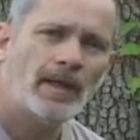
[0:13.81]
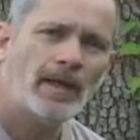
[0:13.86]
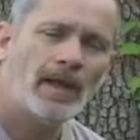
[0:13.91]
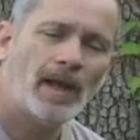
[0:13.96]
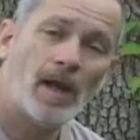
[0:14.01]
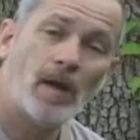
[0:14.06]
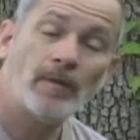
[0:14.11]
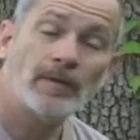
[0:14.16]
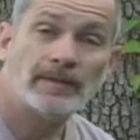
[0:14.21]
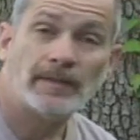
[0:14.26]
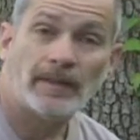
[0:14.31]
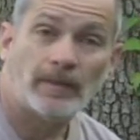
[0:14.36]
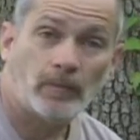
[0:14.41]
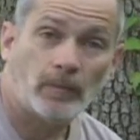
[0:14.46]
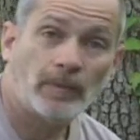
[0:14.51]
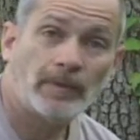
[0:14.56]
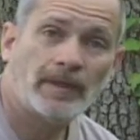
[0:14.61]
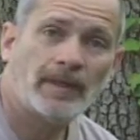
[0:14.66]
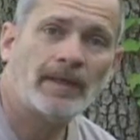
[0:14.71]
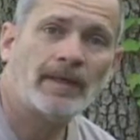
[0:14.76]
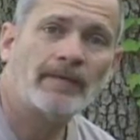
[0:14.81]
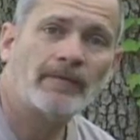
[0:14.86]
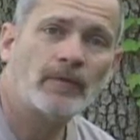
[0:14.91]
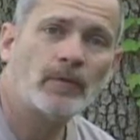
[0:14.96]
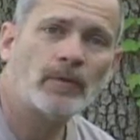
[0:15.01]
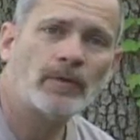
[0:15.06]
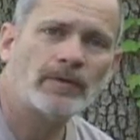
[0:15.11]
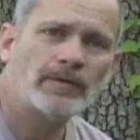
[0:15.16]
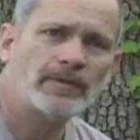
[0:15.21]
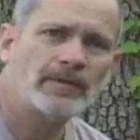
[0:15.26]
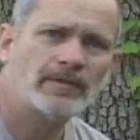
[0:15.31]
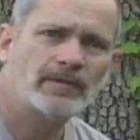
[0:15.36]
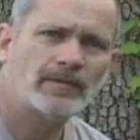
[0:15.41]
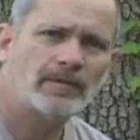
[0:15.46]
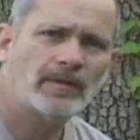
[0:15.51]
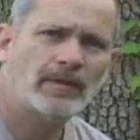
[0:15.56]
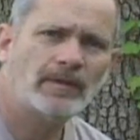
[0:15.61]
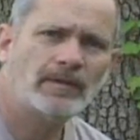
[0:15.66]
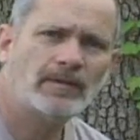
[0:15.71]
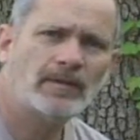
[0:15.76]
And I always say, well, yeah, of course.
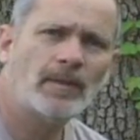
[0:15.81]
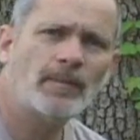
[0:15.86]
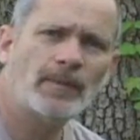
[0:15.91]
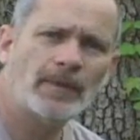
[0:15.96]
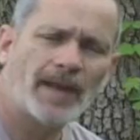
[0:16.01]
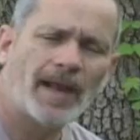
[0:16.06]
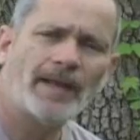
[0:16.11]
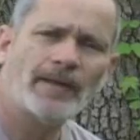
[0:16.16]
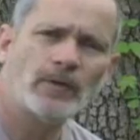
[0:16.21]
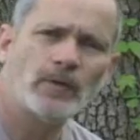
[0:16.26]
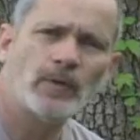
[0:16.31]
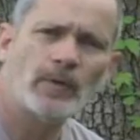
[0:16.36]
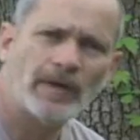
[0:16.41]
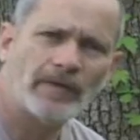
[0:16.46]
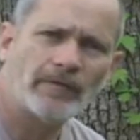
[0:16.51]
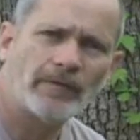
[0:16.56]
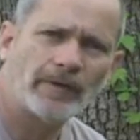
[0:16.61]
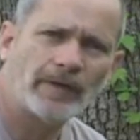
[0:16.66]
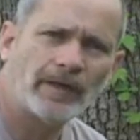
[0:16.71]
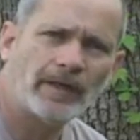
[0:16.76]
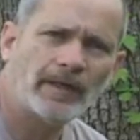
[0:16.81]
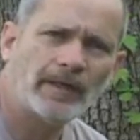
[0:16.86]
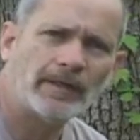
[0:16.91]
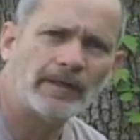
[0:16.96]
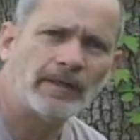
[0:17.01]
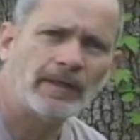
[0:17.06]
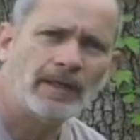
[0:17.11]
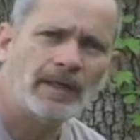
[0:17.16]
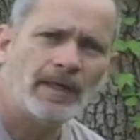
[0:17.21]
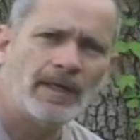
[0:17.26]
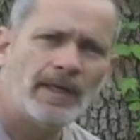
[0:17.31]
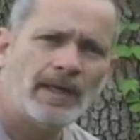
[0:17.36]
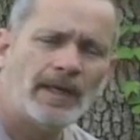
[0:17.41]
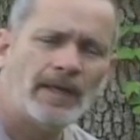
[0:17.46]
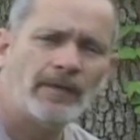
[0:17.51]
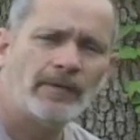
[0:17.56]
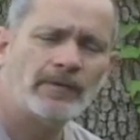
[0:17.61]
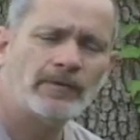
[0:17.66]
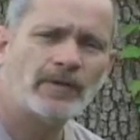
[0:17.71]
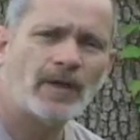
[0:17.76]
It's something I do every year.
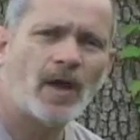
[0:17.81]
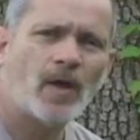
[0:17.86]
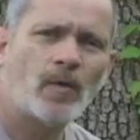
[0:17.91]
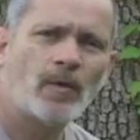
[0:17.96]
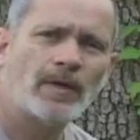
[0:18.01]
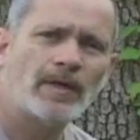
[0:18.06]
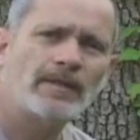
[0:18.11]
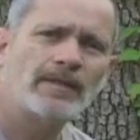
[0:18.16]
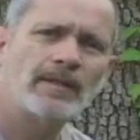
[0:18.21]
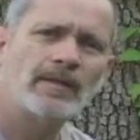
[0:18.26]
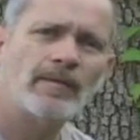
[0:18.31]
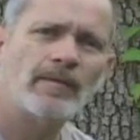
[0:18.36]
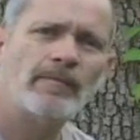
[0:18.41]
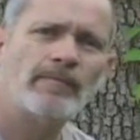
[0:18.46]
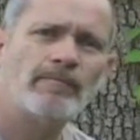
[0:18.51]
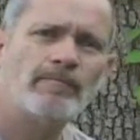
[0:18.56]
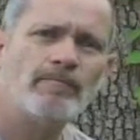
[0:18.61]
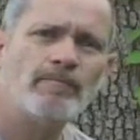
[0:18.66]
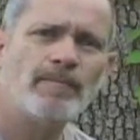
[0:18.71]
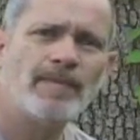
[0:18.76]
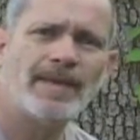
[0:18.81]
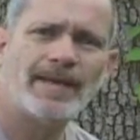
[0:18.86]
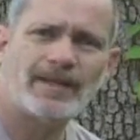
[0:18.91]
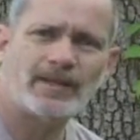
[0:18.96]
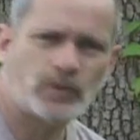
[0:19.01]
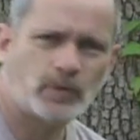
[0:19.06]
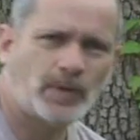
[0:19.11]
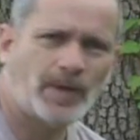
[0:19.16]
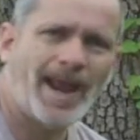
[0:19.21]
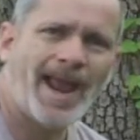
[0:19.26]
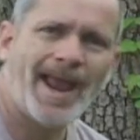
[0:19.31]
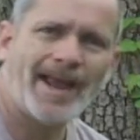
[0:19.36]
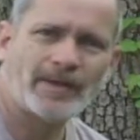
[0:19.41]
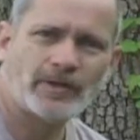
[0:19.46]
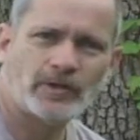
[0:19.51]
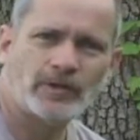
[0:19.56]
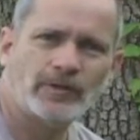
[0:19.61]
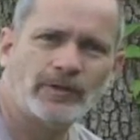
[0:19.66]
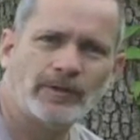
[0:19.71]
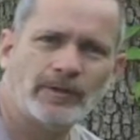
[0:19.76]
And there's always a mixed
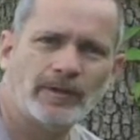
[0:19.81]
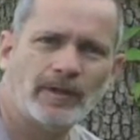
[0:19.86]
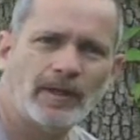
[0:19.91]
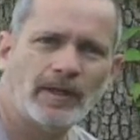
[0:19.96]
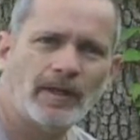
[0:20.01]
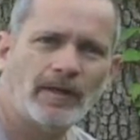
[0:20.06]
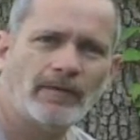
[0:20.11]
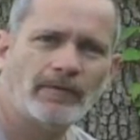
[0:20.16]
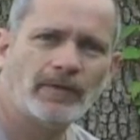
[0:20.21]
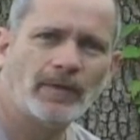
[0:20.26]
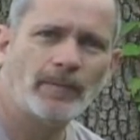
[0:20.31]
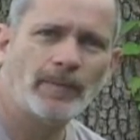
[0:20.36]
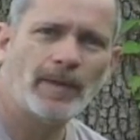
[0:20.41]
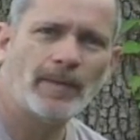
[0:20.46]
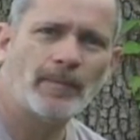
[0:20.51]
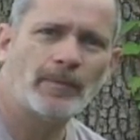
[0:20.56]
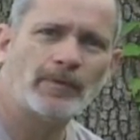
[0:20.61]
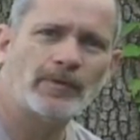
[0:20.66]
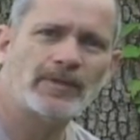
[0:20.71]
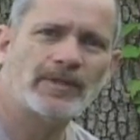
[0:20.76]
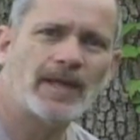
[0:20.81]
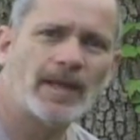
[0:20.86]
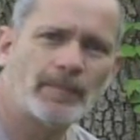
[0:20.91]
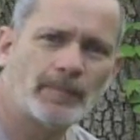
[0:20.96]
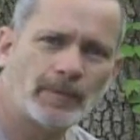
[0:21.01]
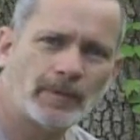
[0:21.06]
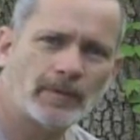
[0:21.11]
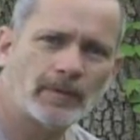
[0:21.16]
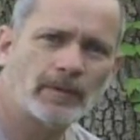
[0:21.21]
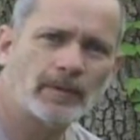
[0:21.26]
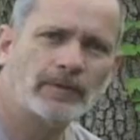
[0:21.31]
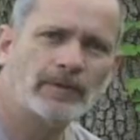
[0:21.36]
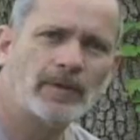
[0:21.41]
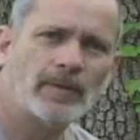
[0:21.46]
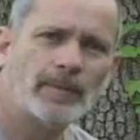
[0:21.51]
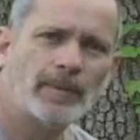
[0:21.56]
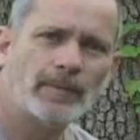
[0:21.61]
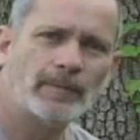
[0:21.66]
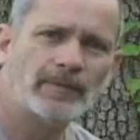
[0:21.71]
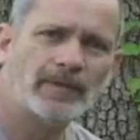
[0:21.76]
reaction. Some people are skeptical.
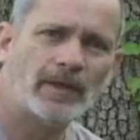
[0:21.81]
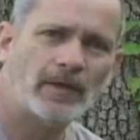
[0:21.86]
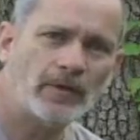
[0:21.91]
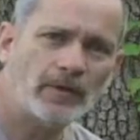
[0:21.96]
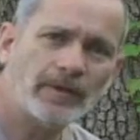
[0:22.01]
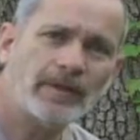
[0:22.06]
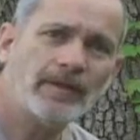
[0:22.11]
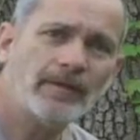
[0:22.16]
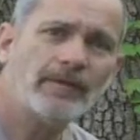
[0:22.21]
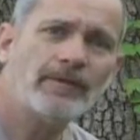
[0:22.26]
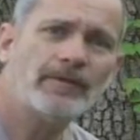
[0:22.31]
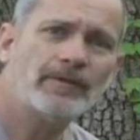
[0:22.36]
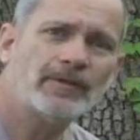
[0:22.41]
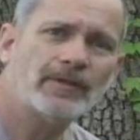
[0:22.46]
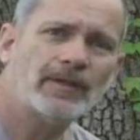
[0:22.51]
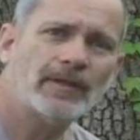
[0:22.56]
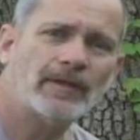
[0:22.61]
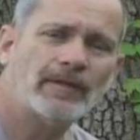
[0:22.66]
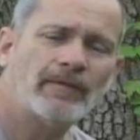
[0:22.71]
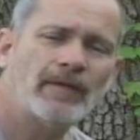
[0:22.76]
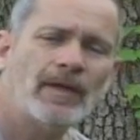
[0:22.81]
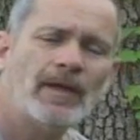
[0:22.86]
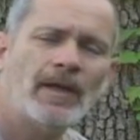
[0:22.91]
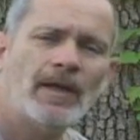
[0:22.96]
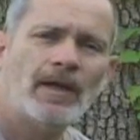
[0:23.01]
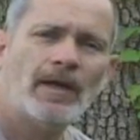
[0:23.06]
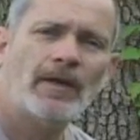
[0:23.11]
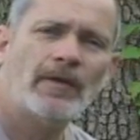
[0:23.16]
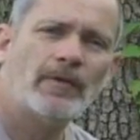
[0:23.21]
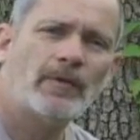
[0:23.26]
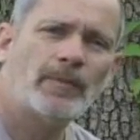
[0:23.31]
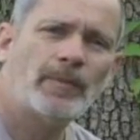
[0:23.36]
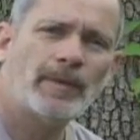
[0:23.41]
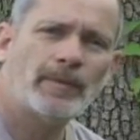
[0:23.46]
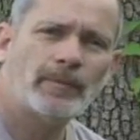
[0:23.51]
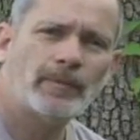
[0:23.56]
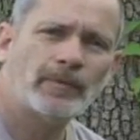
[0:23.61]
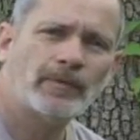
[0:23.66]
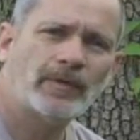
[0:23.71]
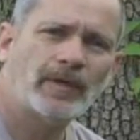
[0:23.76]
Some people say, you'll kill yourself. Other
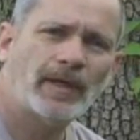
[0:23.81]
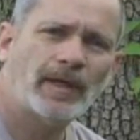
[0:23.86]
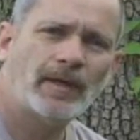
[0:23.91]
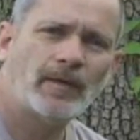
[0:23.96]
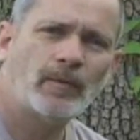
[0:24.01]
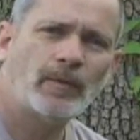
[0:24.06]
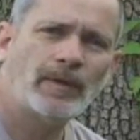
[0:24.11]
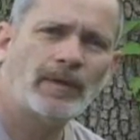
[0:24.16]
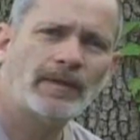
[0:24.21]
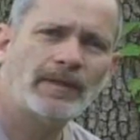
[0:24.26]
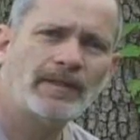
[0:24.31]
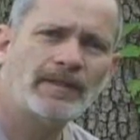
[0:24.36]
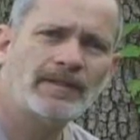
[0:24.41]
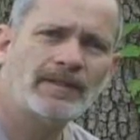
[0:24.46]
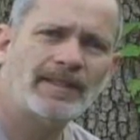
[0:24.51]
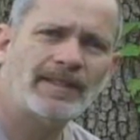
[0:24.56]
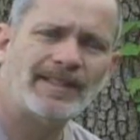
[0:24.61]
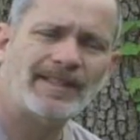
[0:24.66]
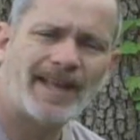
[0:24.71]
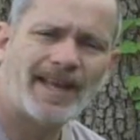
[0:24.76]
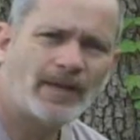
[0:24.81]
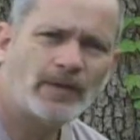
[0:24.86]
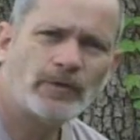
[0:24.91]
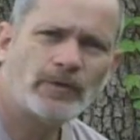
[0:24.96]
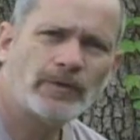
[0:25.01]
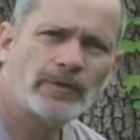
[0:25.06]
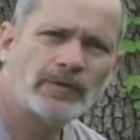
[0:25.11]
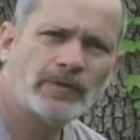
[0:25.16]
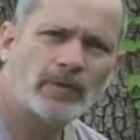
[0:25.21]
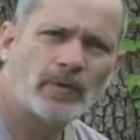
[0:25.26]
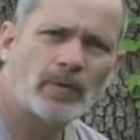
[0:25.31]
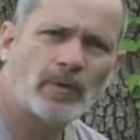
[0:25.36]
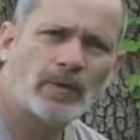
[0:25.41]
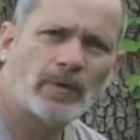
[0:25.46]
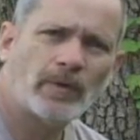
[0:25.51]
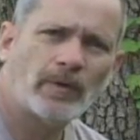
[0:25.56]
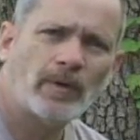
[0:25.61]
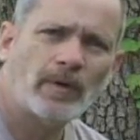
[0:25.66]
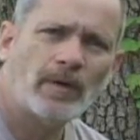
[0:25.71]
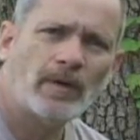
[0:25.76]
people say, well, isn't it dangerous?
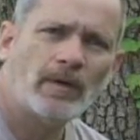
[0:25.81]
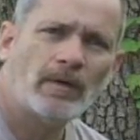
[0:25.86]
Or